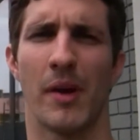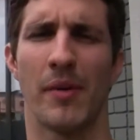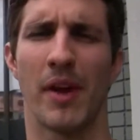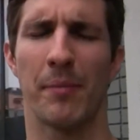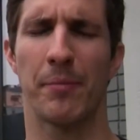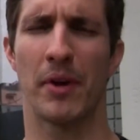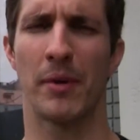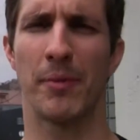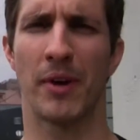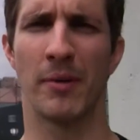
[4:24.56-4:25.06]
Coming
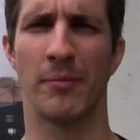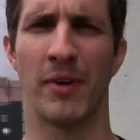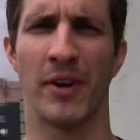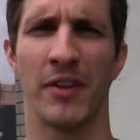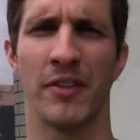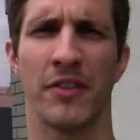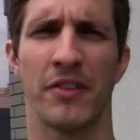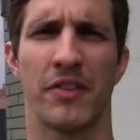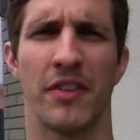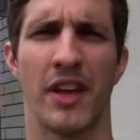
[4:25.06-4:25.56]
up in about a
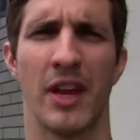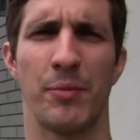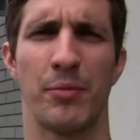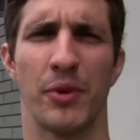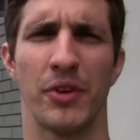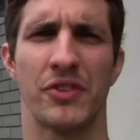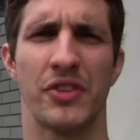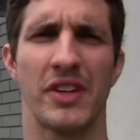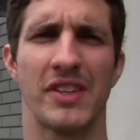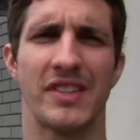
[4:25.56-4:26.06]
month,
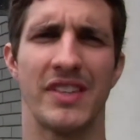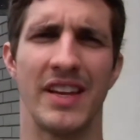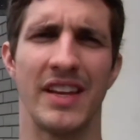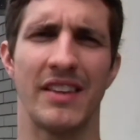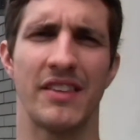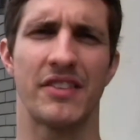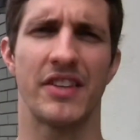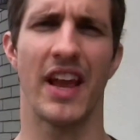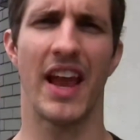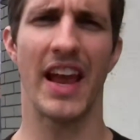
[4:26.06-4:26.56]
April
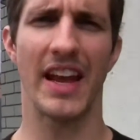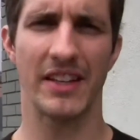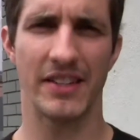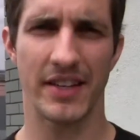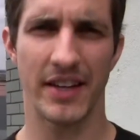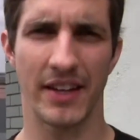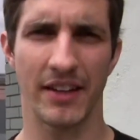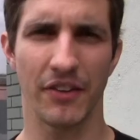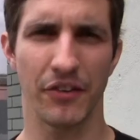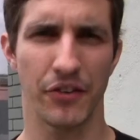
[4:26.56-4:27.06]
16th to
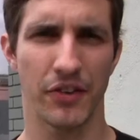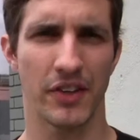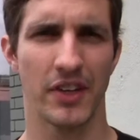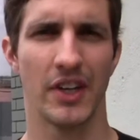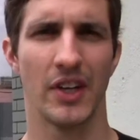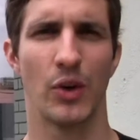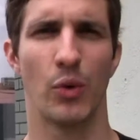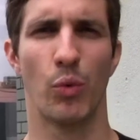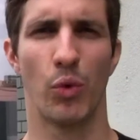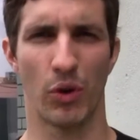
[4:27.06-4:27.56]

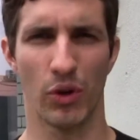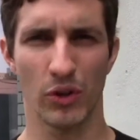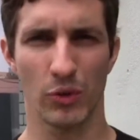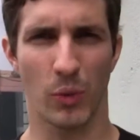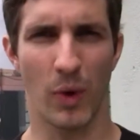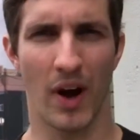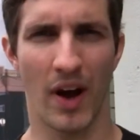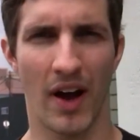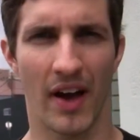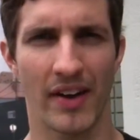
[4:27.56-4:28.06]
18th,
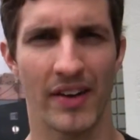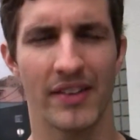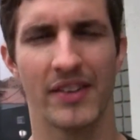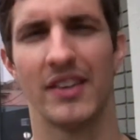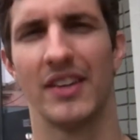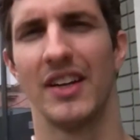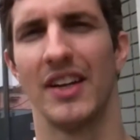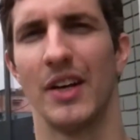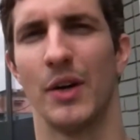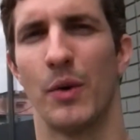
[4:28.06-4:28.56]
worldwide,
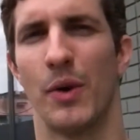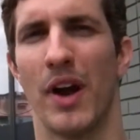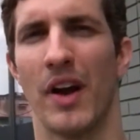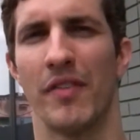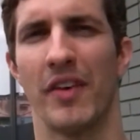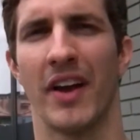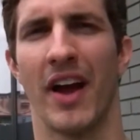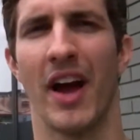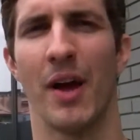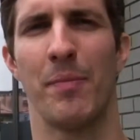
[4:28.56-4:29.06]
we're
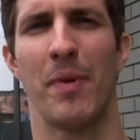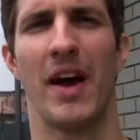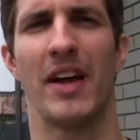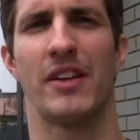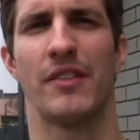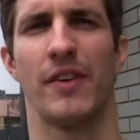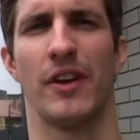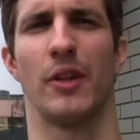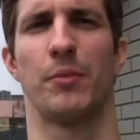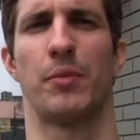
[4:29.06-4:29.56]
having iPad
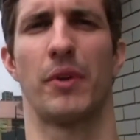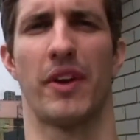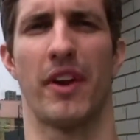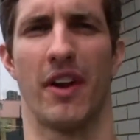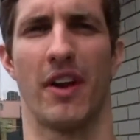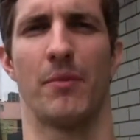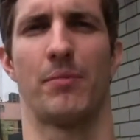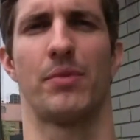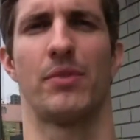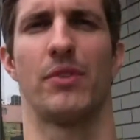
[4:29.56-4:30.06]
Developer
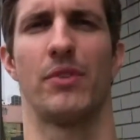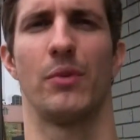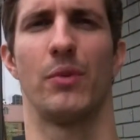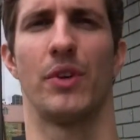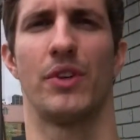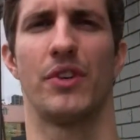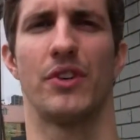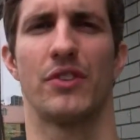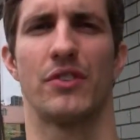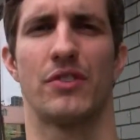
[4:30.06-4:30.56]
Camp,
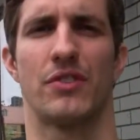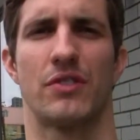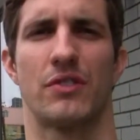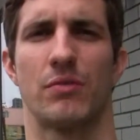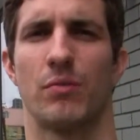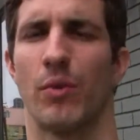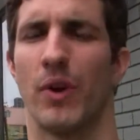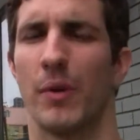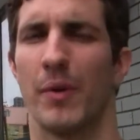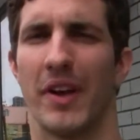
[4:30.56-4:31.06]
which is
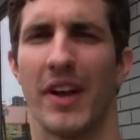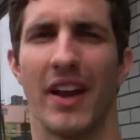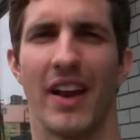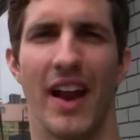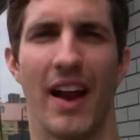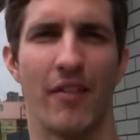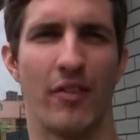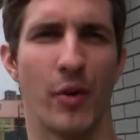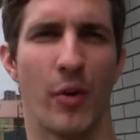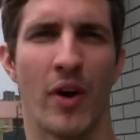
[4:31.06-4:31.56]
where we get
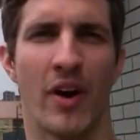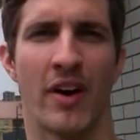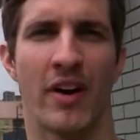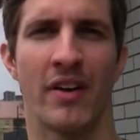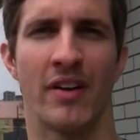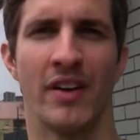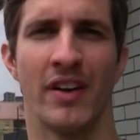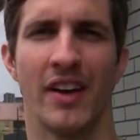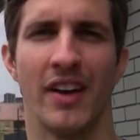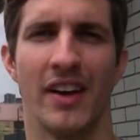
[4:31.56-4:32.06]

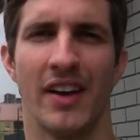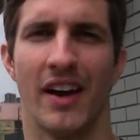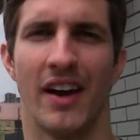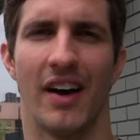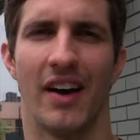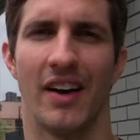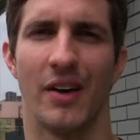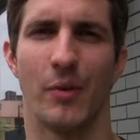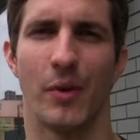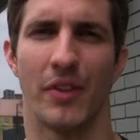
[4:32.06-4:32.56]
everyone
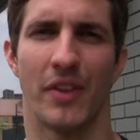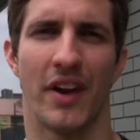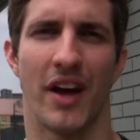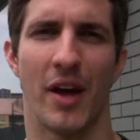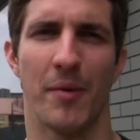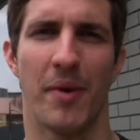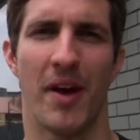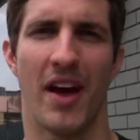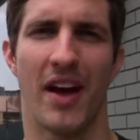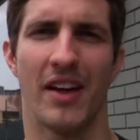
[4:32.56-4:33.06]
with an
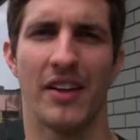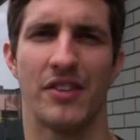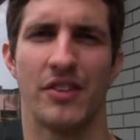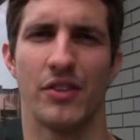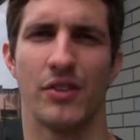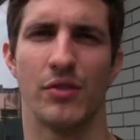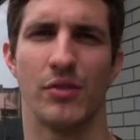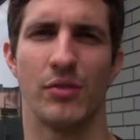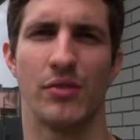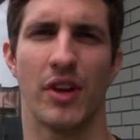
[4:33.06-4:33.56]
iPad
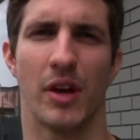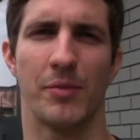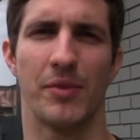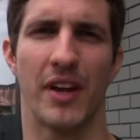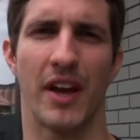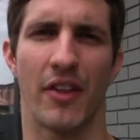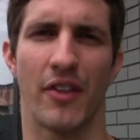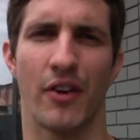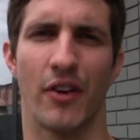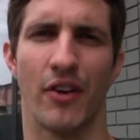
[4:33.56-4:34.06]
to come
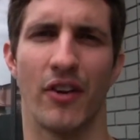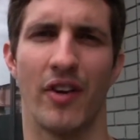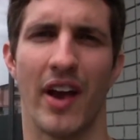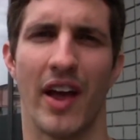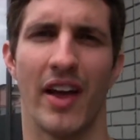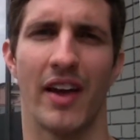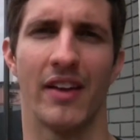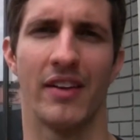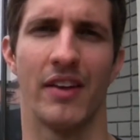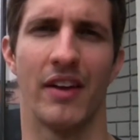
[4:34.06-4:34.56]
together
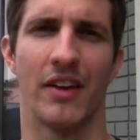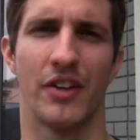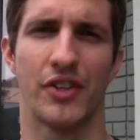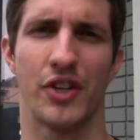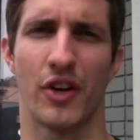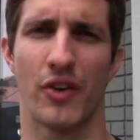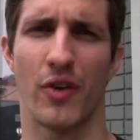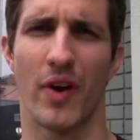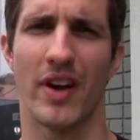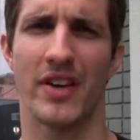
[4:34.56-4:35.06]
and
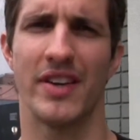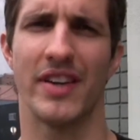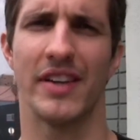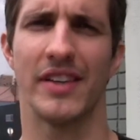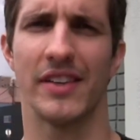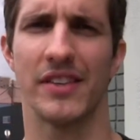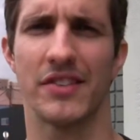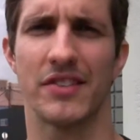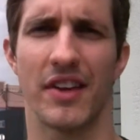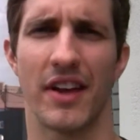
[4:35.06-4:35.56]
share their
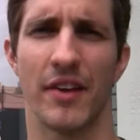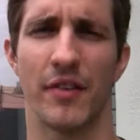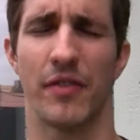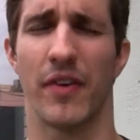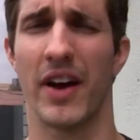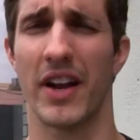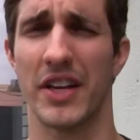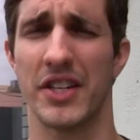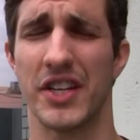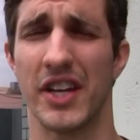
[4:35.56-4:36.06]
ideas and
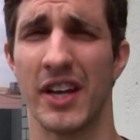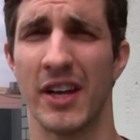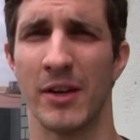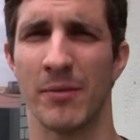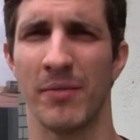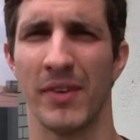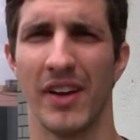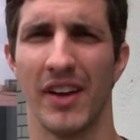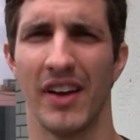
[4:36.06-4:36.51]
find a team.